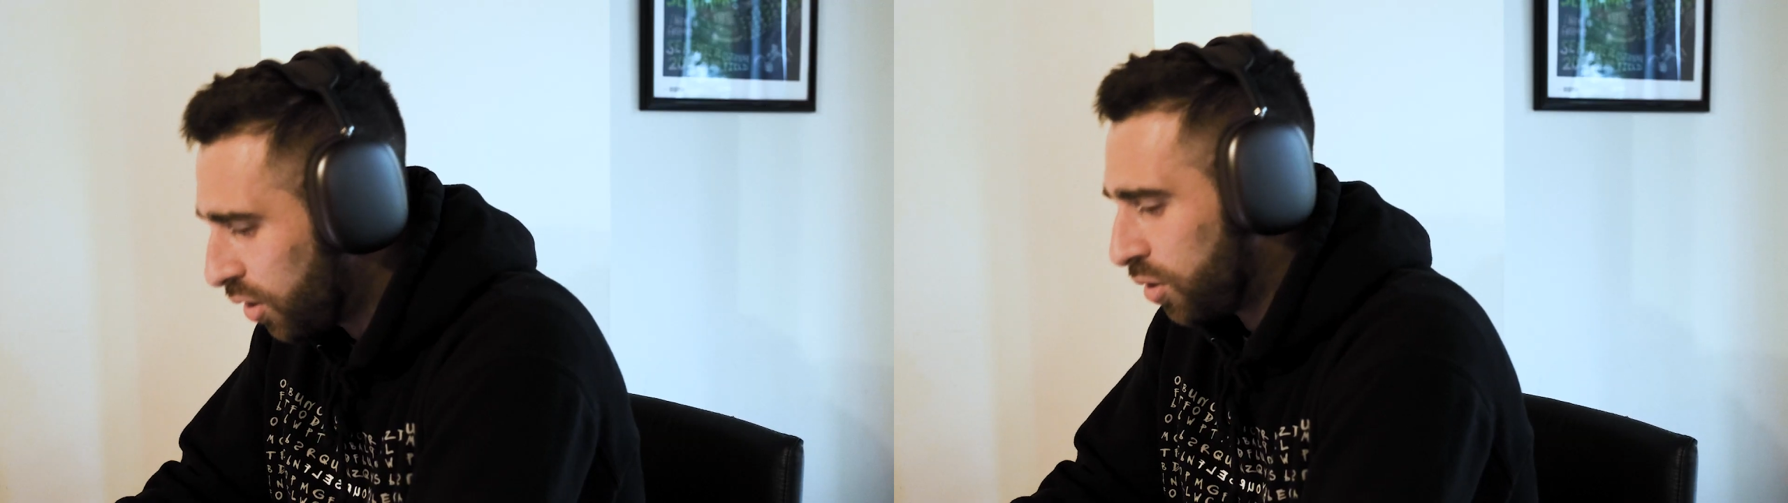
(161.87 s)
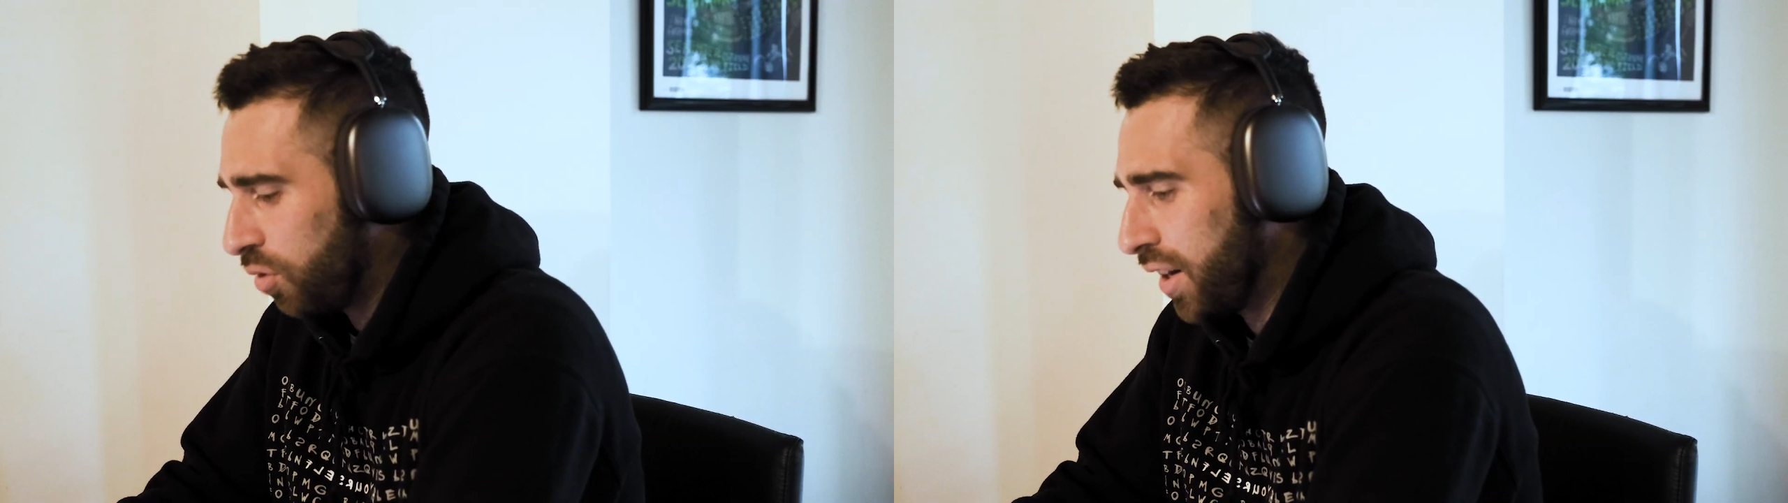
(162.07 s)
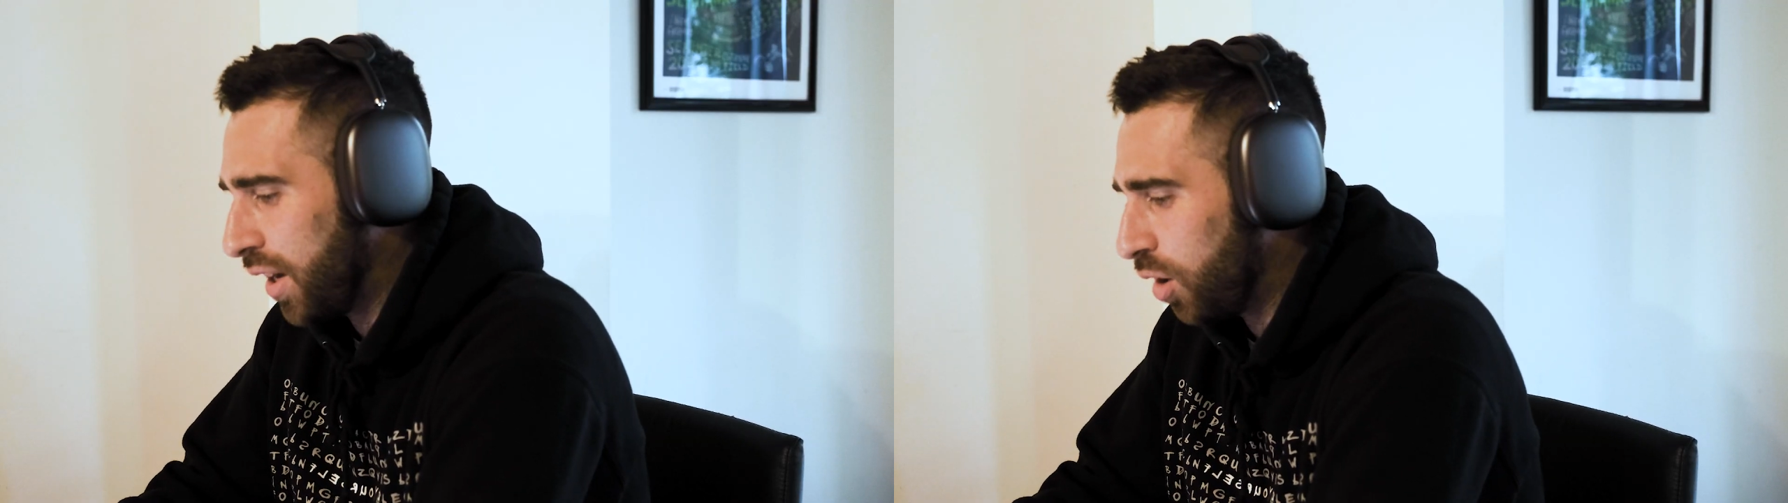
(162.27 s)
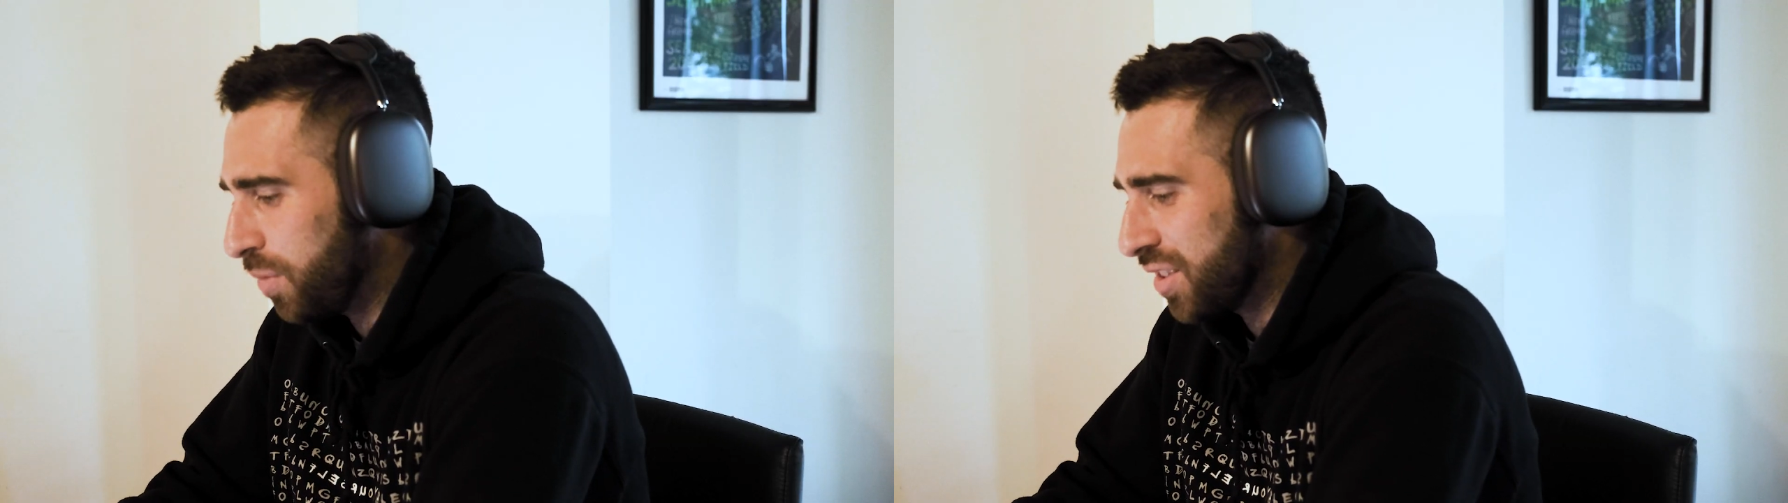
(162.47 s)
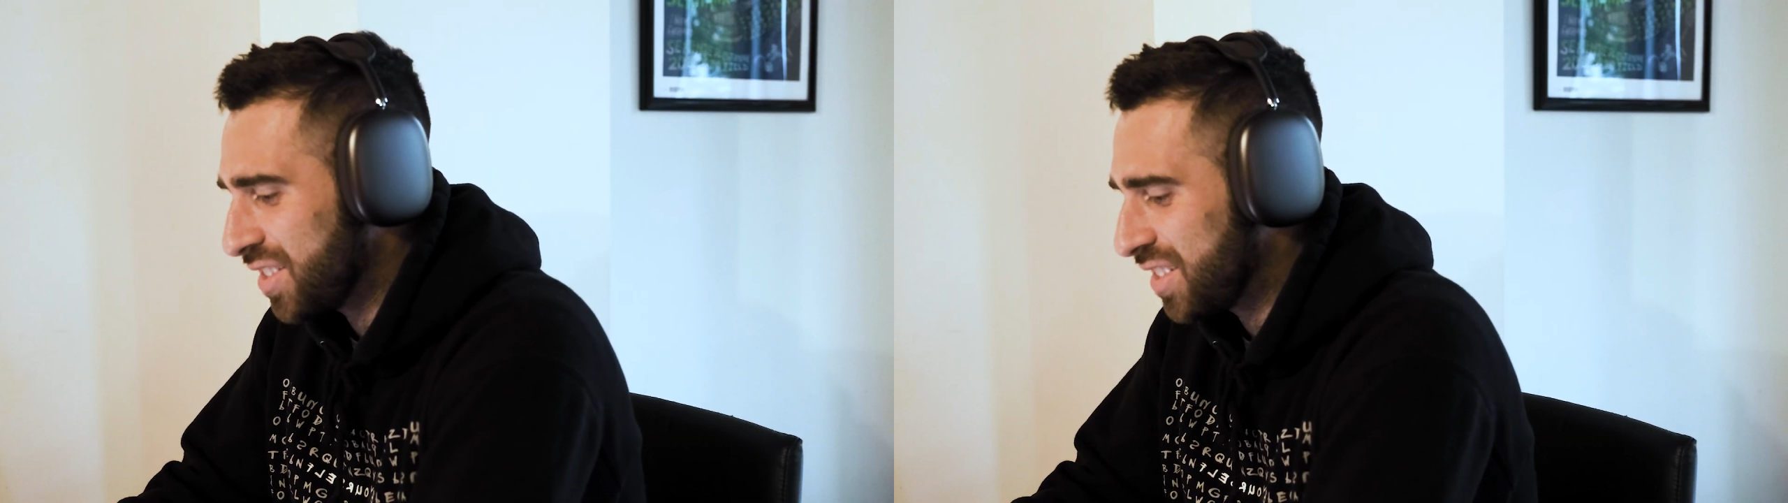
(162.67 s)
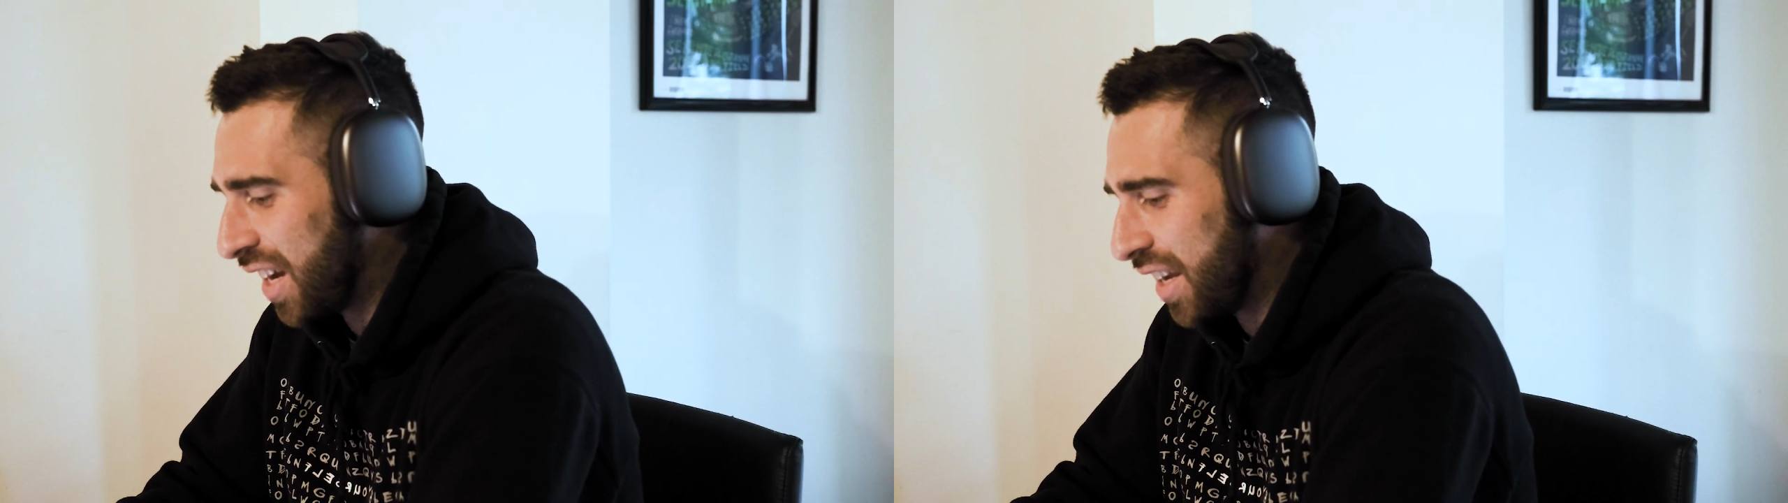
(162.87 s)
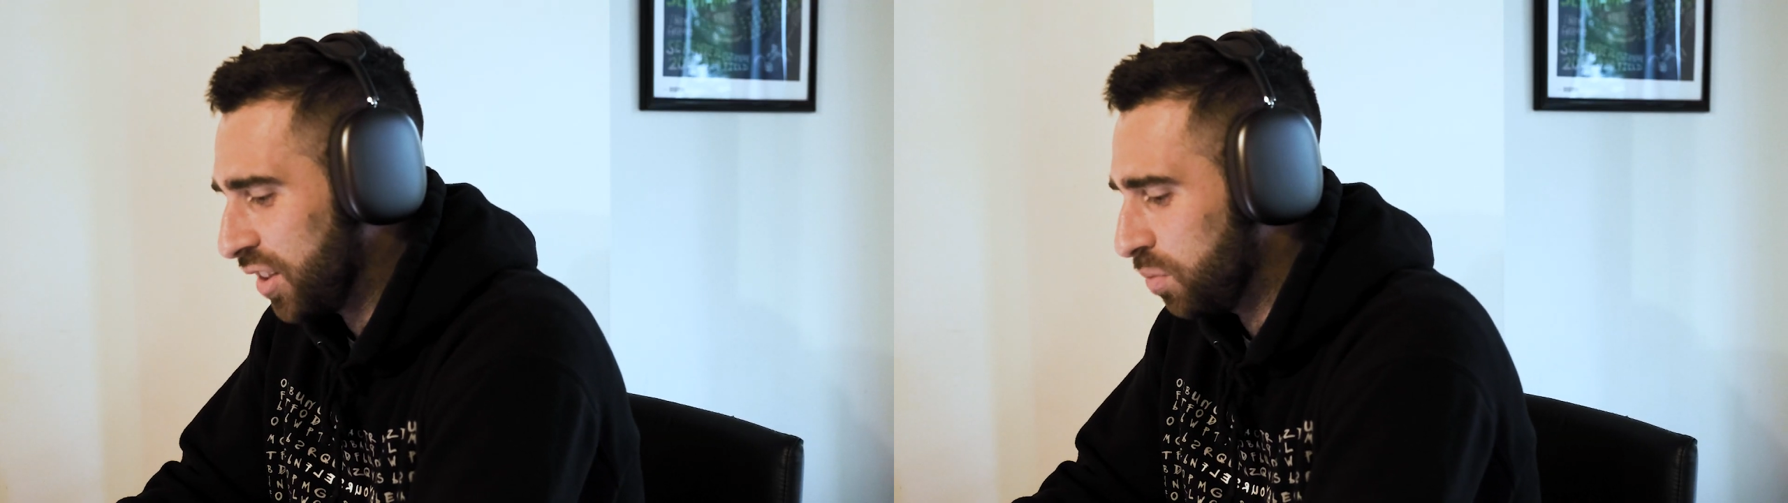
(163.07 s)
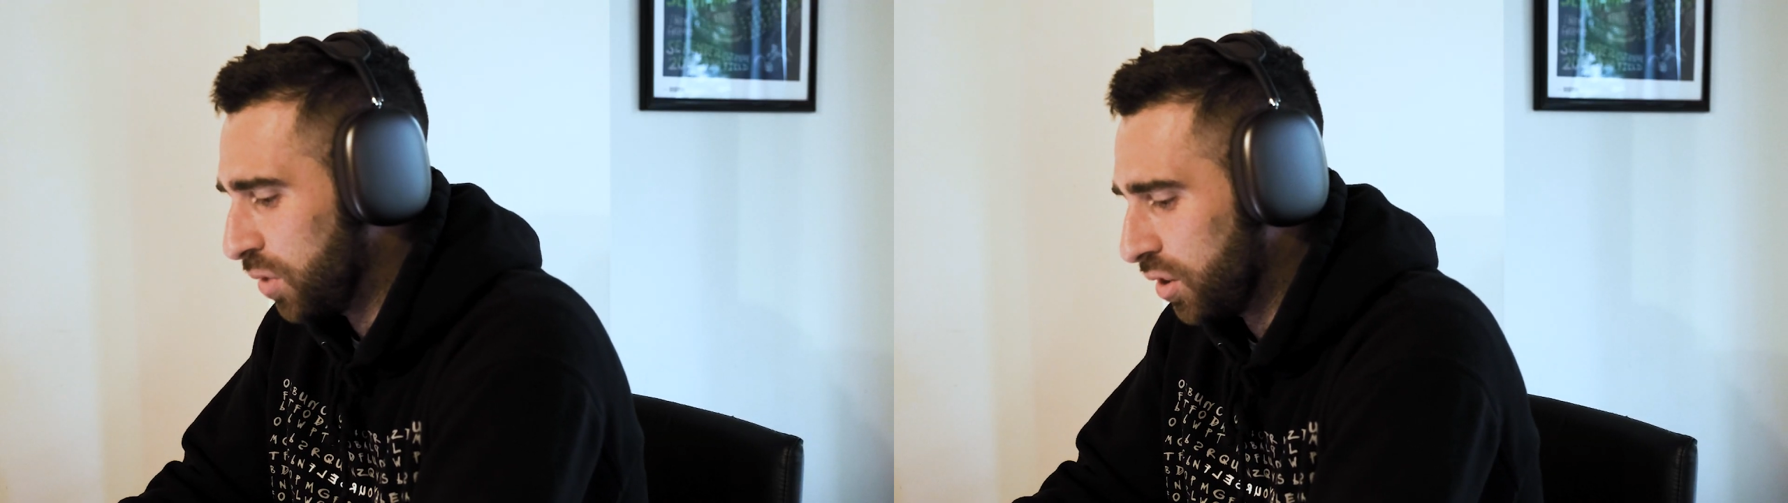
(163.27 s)
Right now I'm in
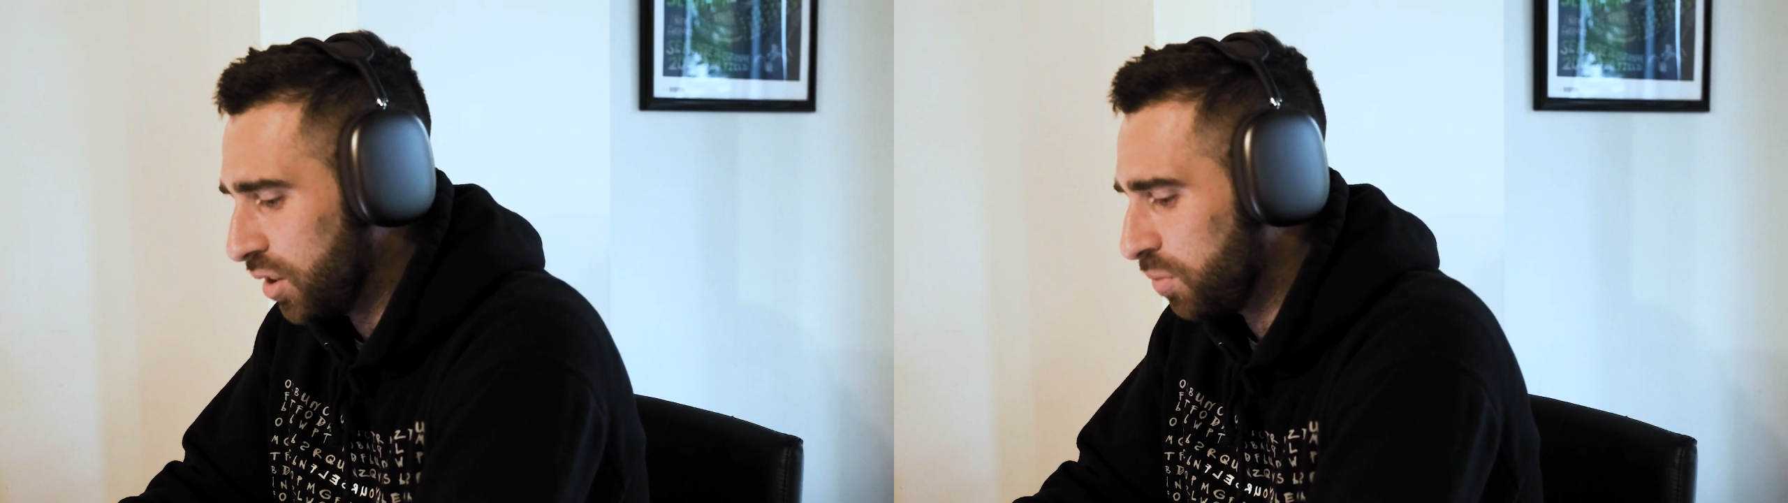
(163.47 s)
silent mode.